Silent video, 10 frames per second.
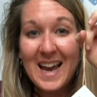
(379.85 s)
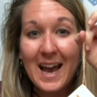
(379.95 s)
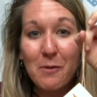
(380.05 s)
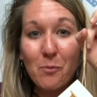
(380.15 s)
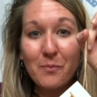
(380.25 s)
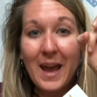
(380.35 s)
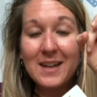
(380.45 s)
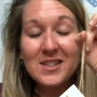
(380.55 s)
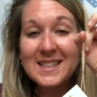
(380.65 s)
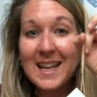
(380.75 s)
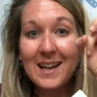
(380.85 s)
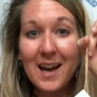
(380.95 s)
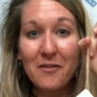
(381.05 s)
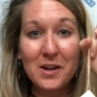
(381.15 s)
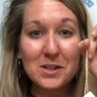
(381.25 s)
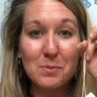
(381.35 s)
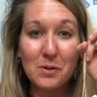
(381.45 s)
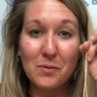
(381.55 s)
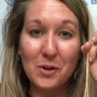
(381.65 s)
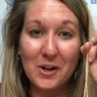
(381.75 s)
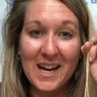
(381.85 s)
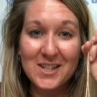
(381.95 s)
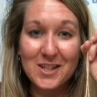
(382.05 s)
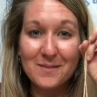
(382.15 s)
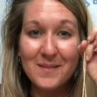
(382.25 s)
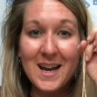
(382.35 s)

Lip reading: and just thank God for his beautiful creation.